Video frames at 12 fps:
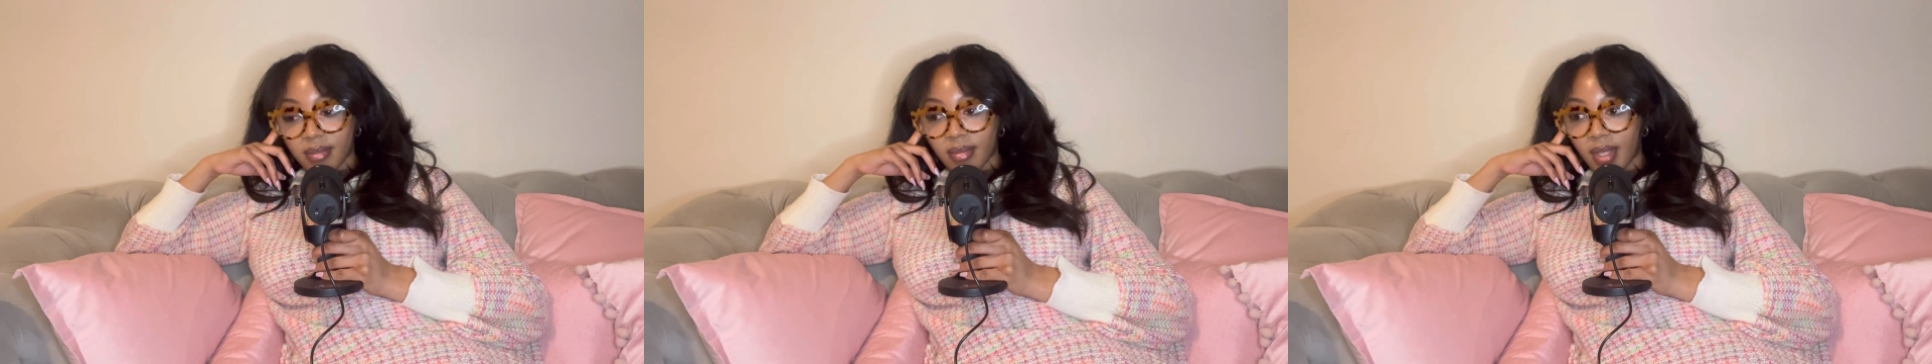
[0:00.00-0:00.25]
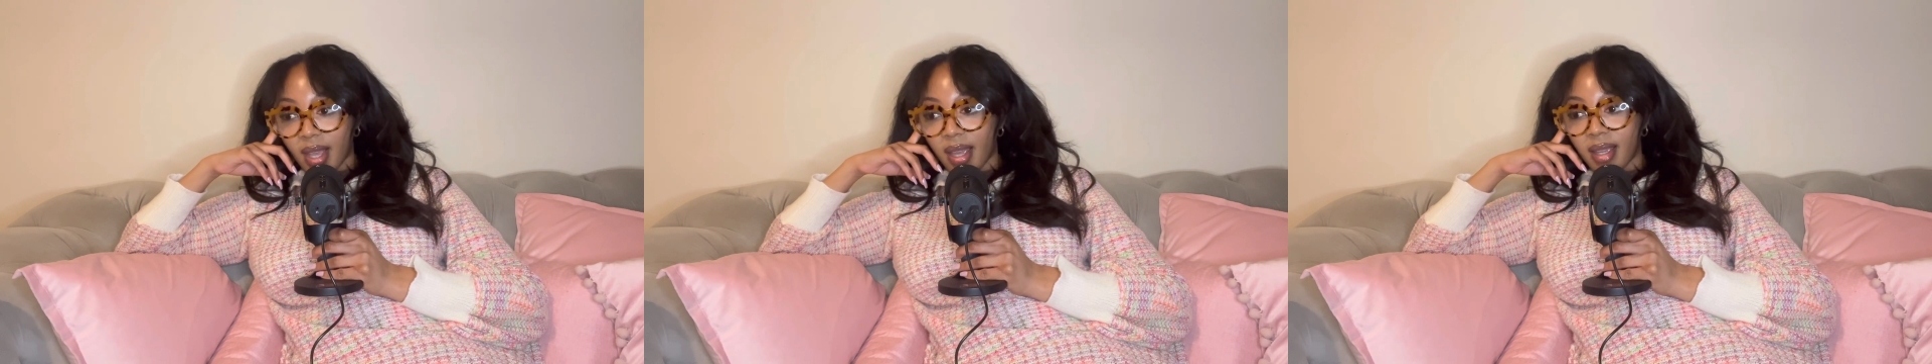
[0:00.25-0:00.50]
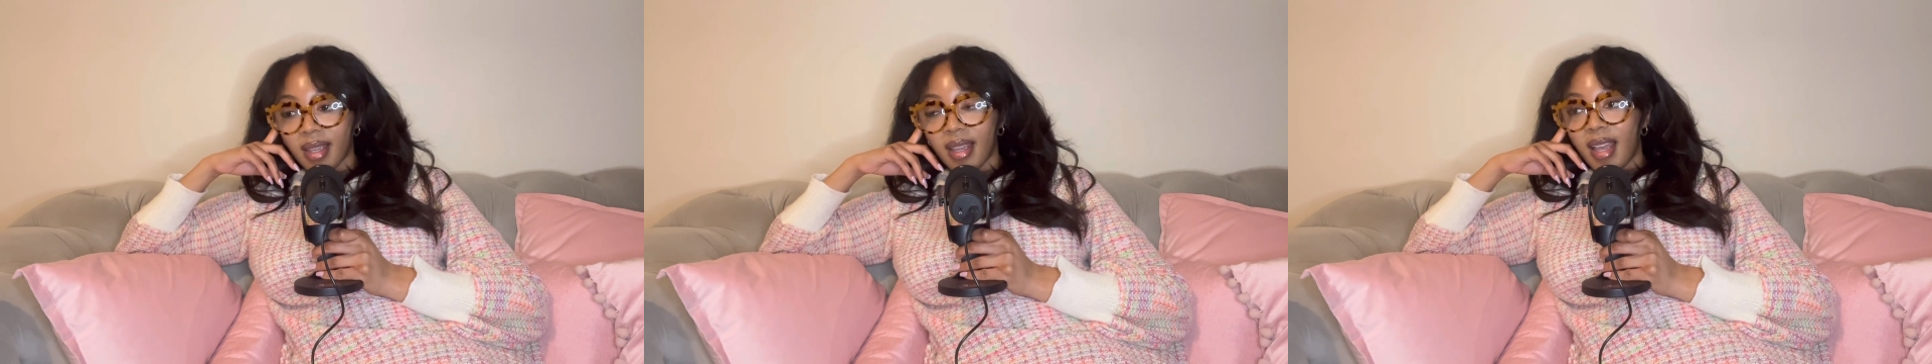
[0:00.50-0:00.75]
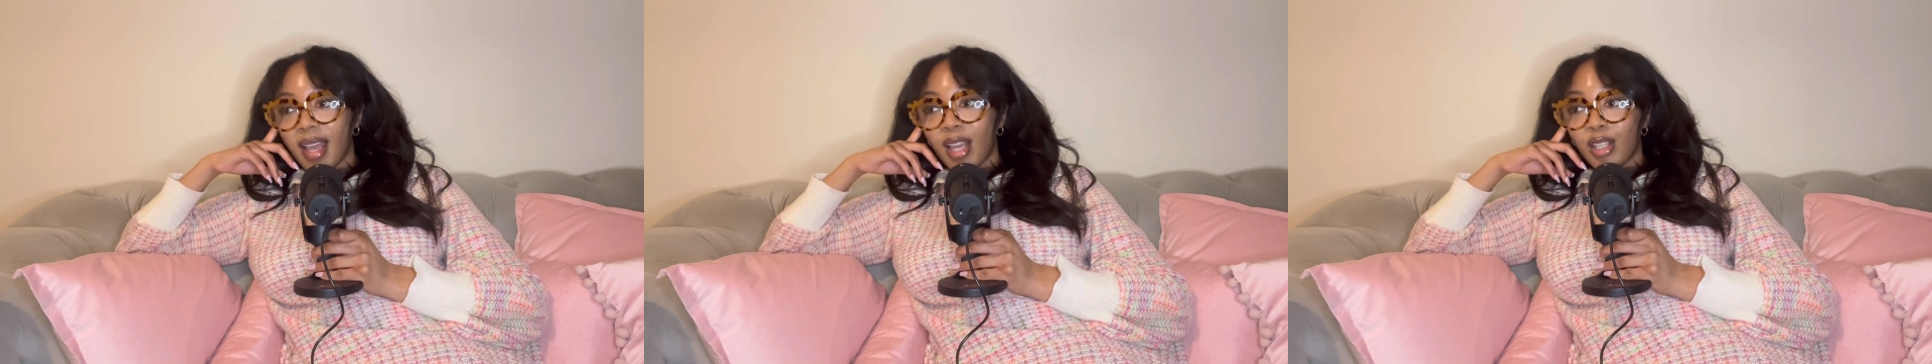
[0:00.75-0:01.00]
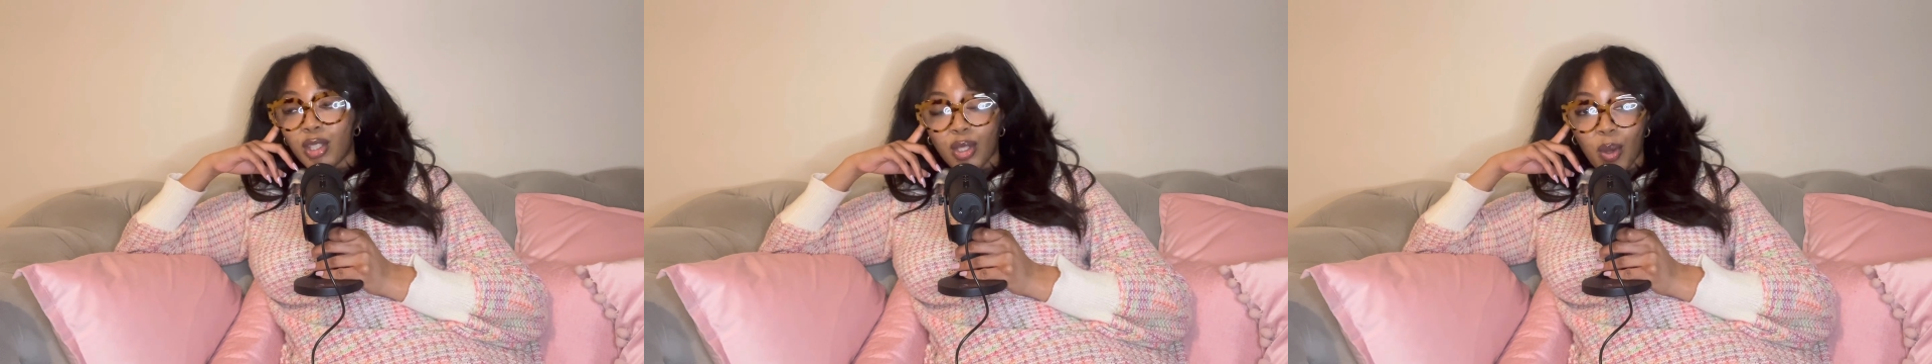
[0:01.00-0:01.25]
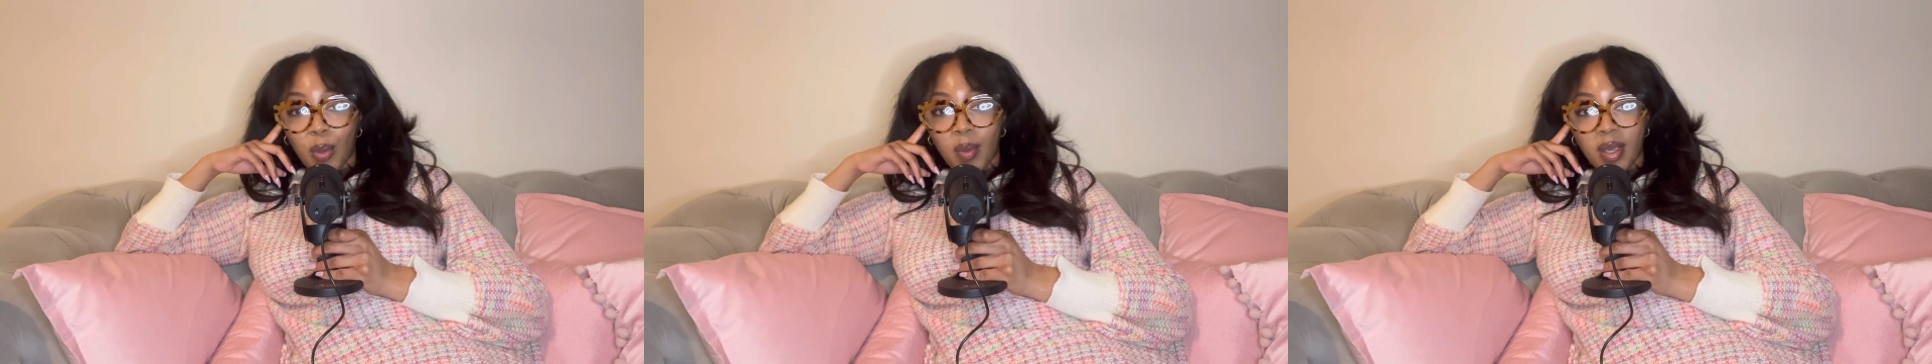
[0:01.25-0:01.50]
Okay?
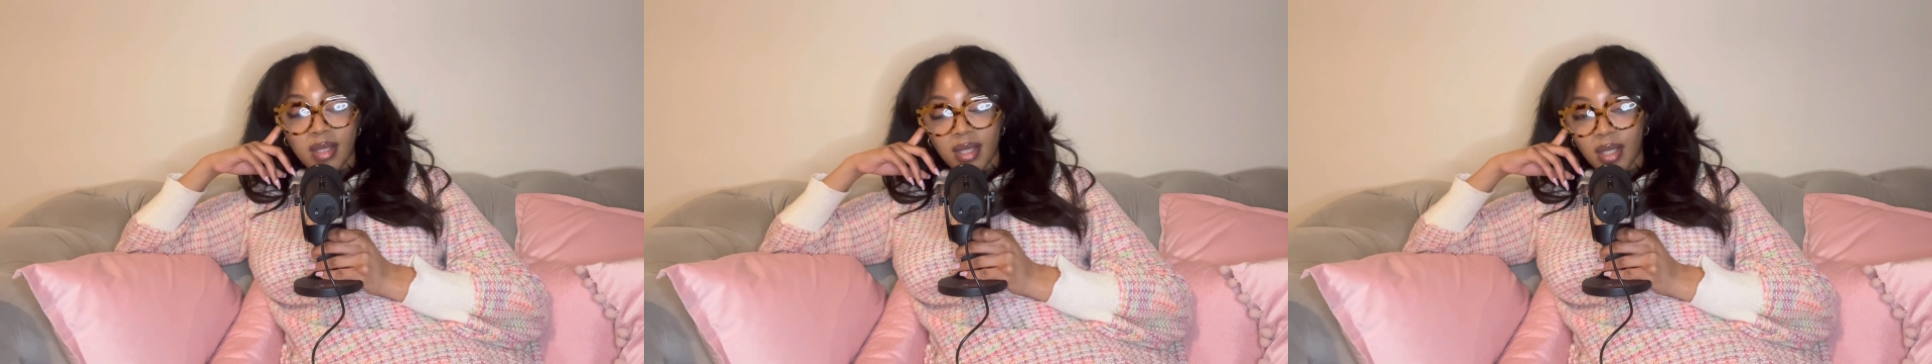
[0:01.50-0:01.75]
So basically